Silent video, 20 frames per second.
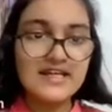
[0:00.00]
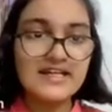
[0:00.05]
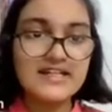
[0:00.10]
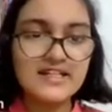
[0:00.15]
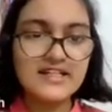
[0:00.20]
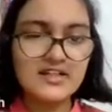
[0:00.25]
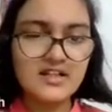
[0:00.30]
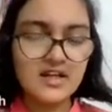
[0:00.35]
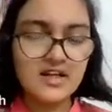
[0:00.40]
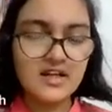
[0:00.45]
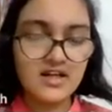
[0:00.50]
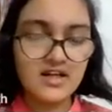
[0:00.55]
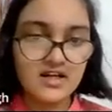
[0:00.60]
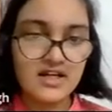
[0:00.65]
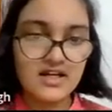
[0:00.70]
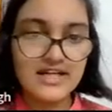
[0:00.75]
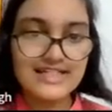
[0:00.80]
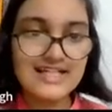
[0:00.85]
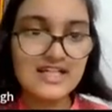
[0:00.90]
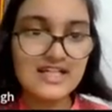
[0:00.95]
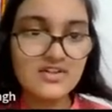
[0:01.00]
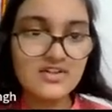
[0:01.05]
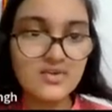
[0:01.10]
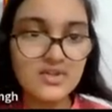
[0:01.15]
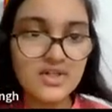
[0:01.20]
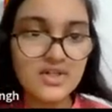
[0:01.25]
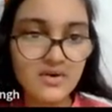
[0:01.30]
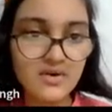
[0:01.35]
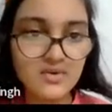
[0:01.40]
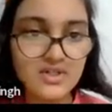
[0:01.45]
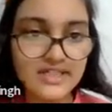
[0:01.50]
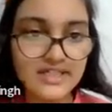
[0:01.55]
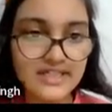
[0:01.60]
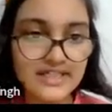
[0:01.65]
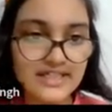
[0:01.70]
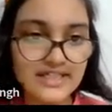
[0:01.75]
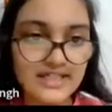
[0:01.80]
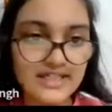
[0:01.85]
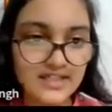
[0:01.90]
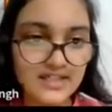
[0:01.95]
it'll go down
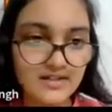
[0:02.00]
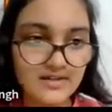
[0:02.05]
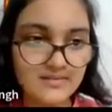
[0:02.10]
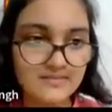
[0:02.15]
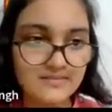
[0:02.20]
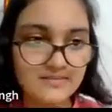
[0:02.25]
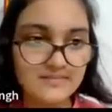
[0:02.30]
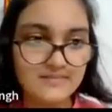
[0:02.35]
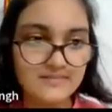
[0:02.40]
till here.